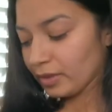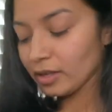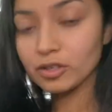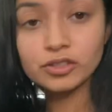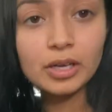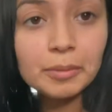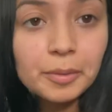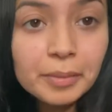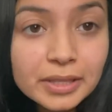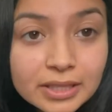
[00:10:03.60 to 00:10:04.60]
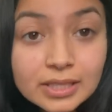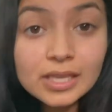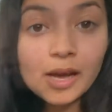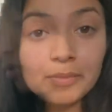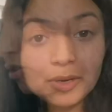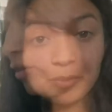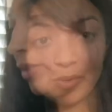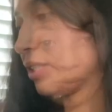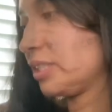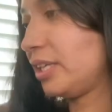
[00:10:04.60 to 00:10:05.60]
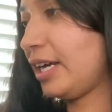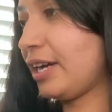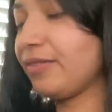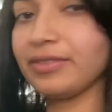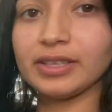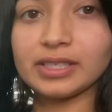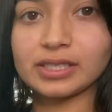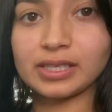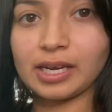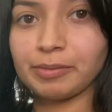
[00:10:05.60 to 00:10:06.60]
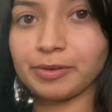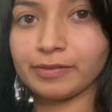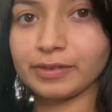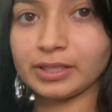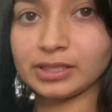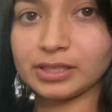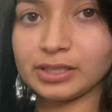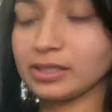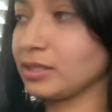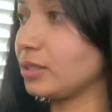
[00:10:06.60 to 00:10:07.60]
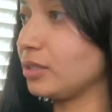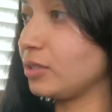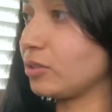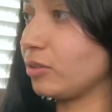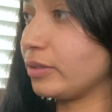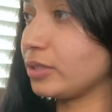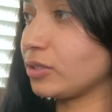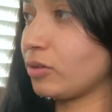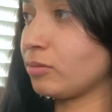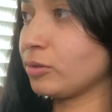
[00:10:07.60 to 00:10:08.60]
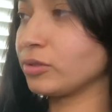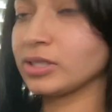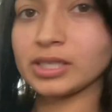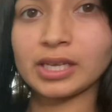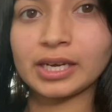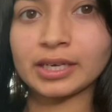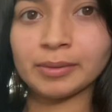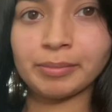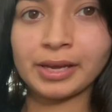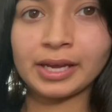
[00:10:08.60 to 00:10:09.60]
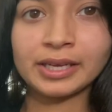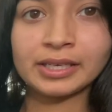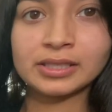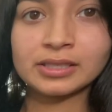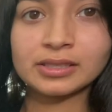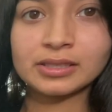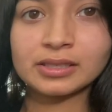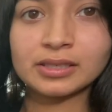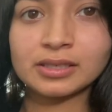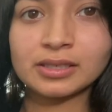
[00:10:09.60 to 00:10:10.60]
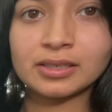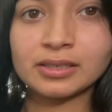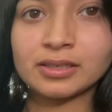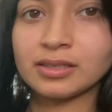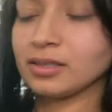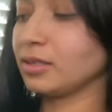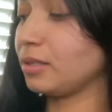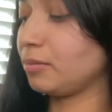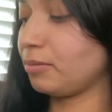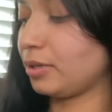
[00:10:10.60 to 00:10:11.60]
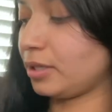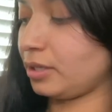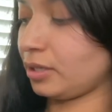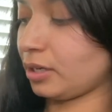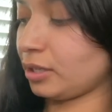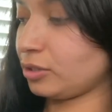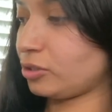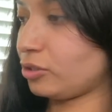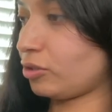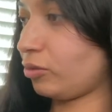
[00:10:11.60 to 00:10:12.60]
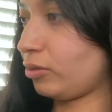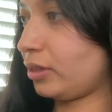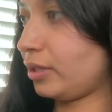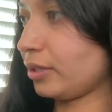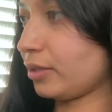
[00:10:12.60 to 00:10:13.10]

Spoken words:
So I'm gonna bun this up. Now it's gonna have this type of consistency. So it's almost like a paste, but not so thick.